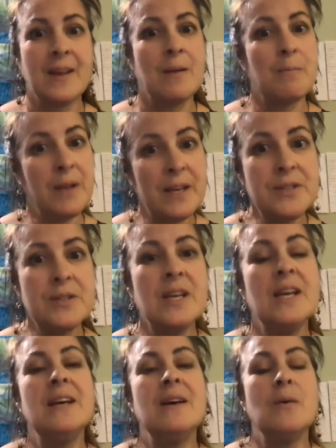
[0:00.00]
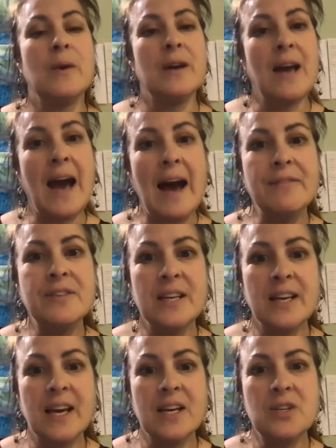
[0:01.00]
Plus, we have to
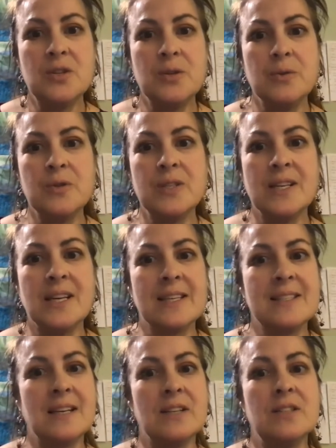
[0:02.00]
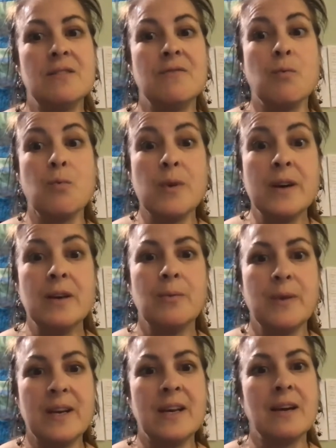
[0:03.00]
engage students in extensive real
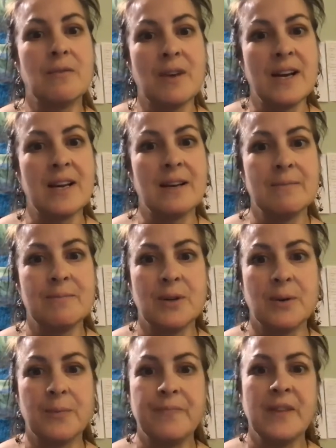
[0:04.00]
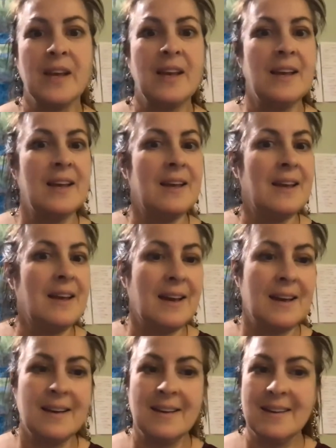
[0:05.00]
reading and writing. So
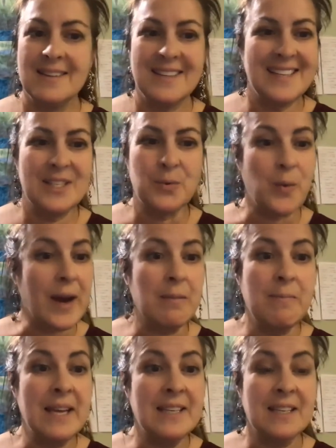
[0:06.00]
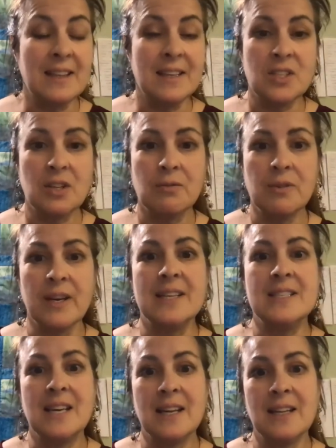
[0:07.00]
it's recommended that children get
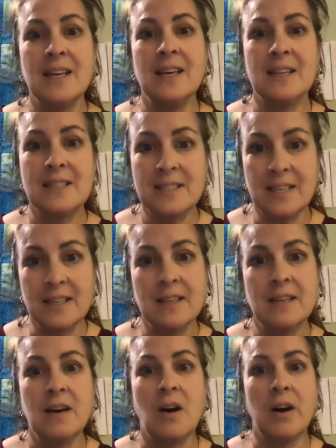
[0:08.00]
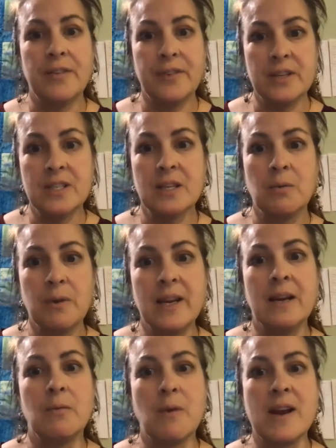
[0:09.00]
daily, extended, authentic
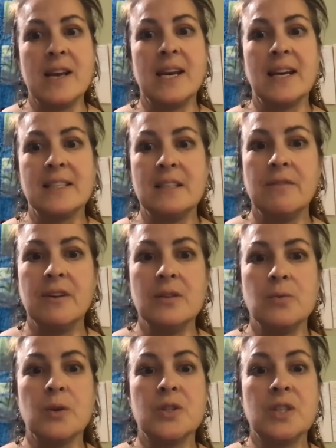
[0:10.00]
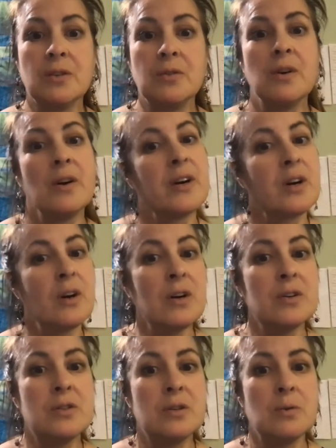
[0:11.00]
reading and writing activities where children are
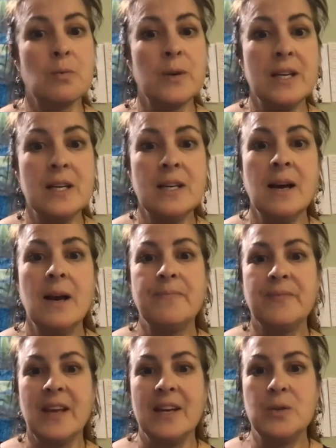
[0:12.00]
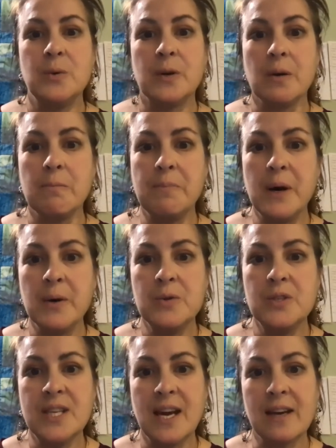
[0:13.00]
encouraged to read and to compose
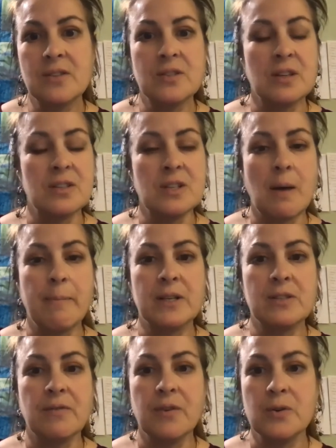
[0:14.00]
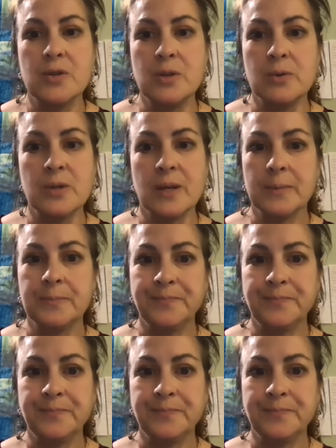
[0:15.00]
texts on topics of their choosing.